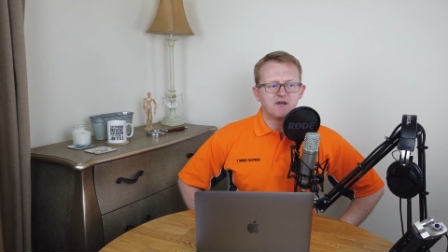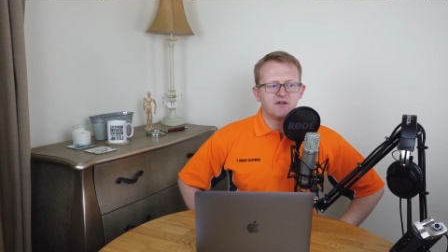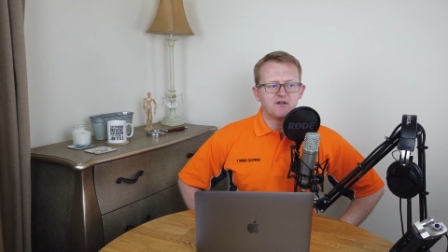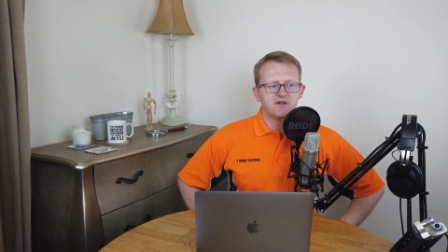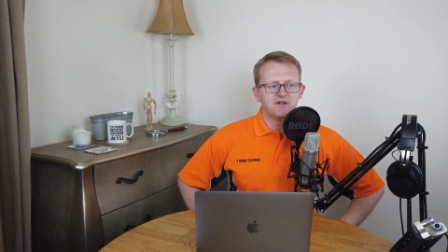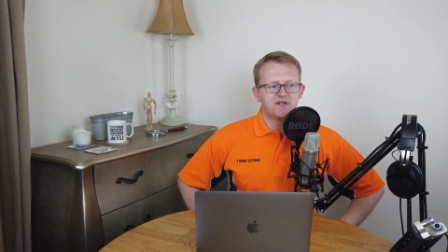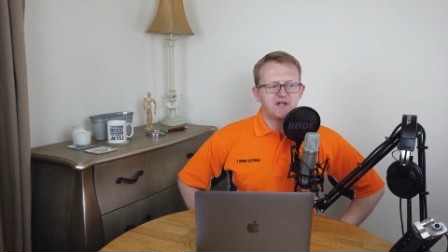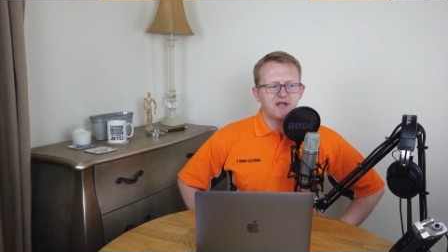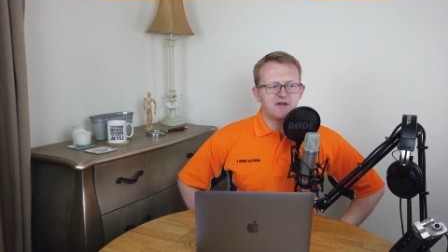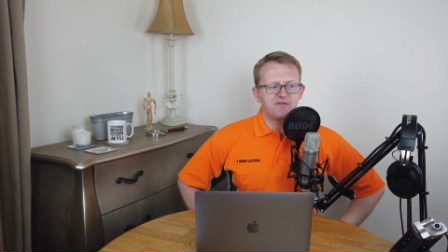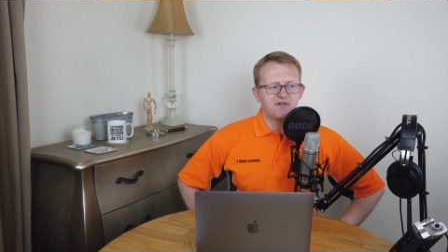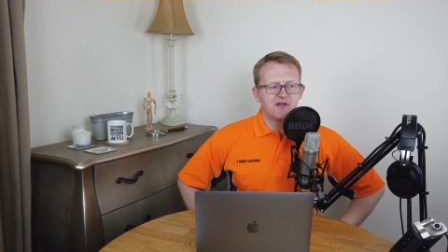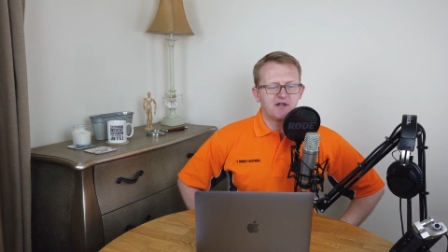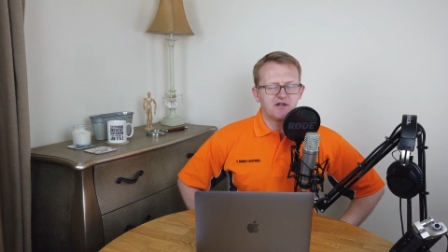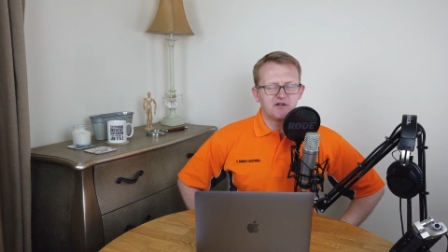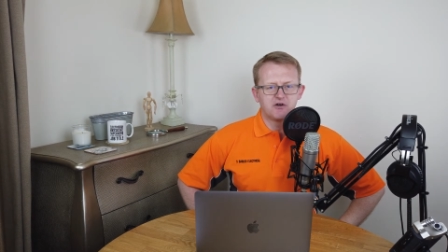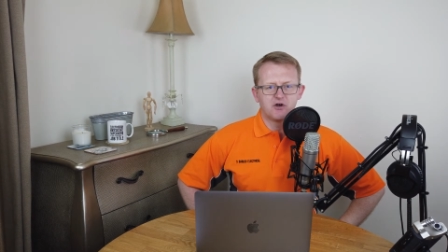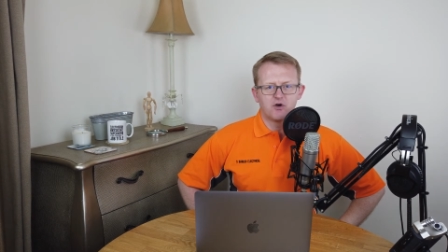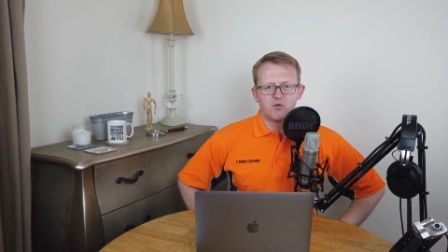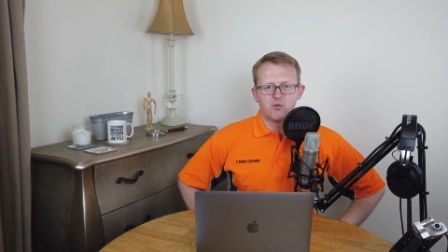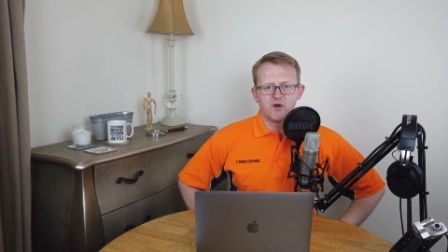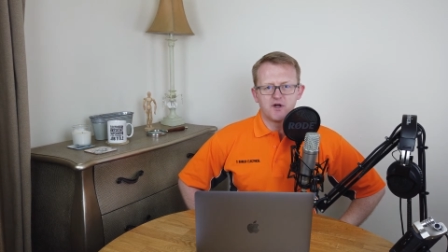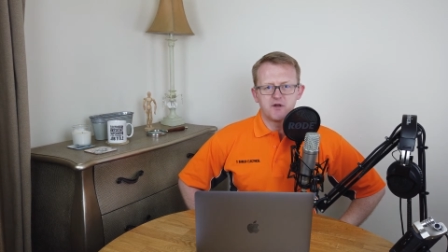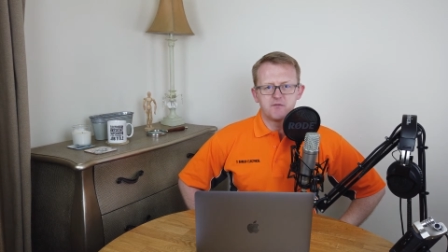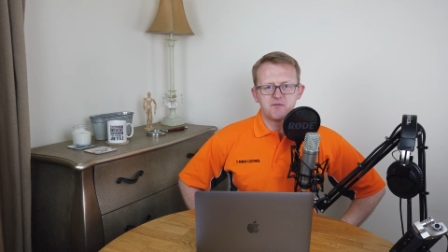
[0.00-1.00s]
You definitely
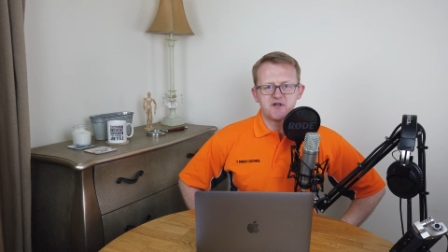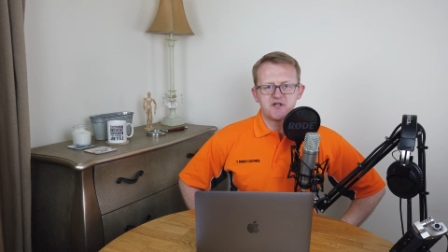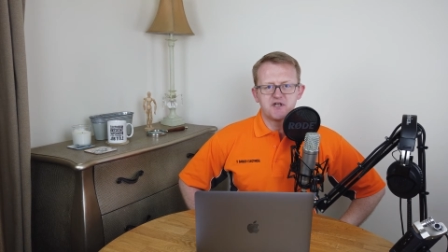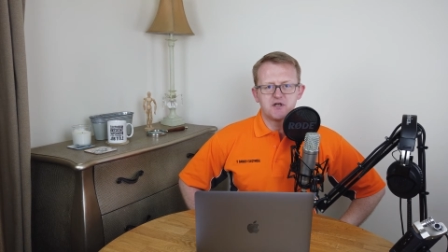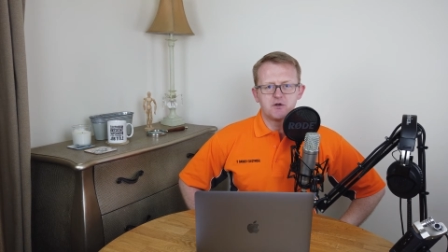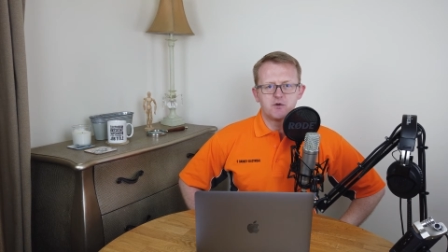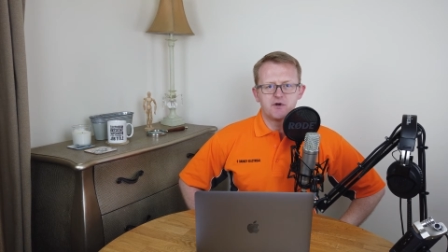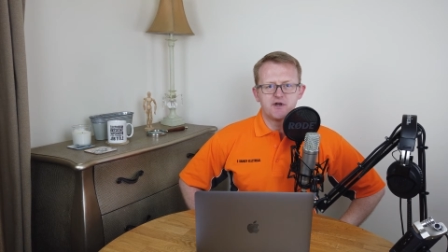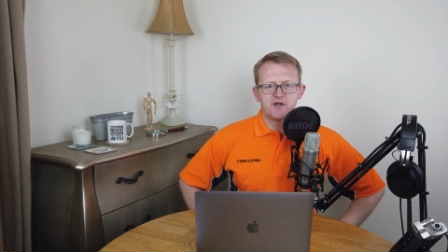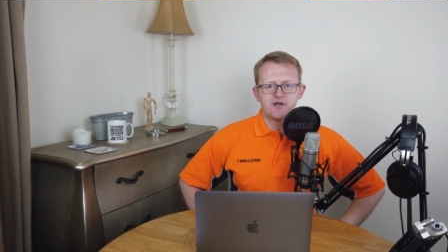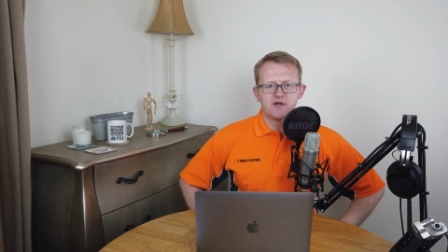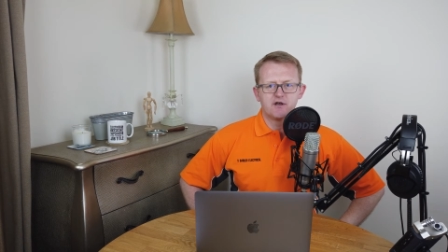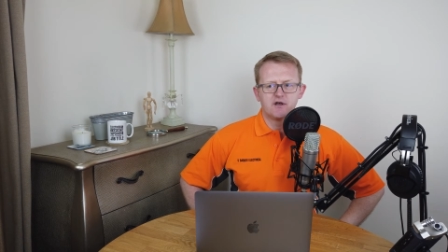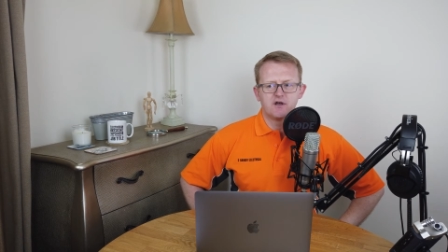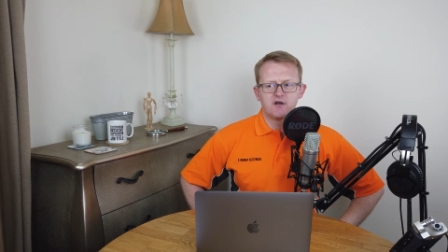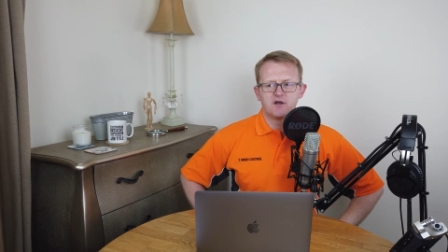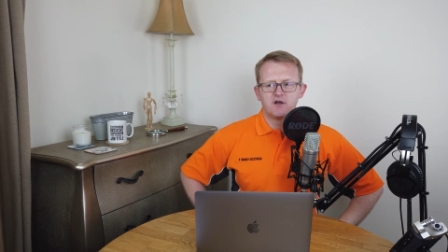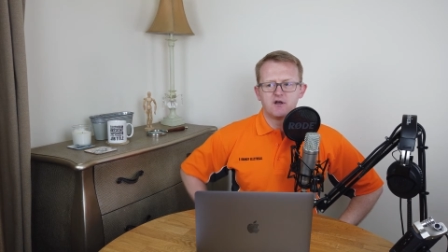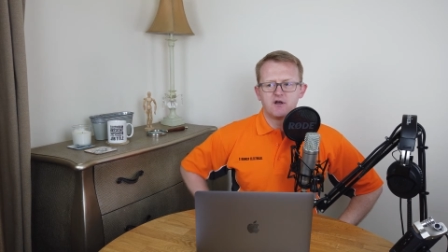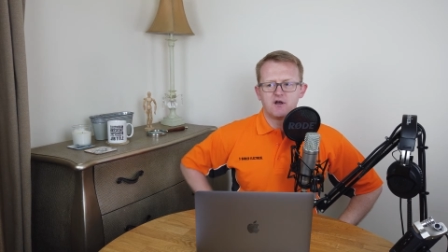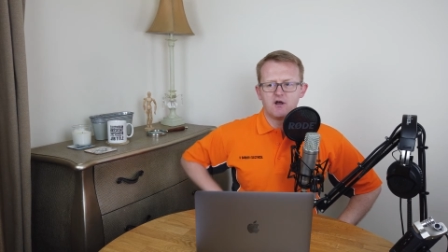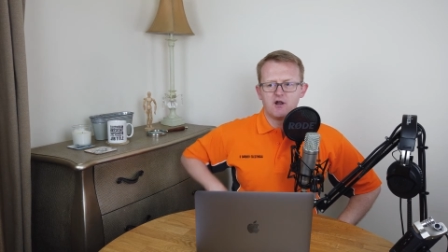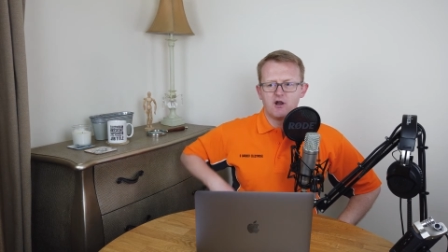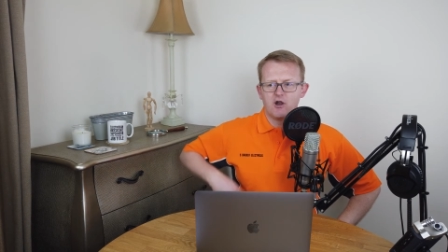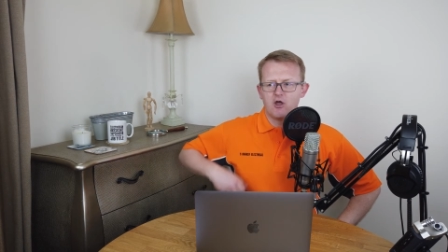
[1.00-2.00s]
don't want to be doing a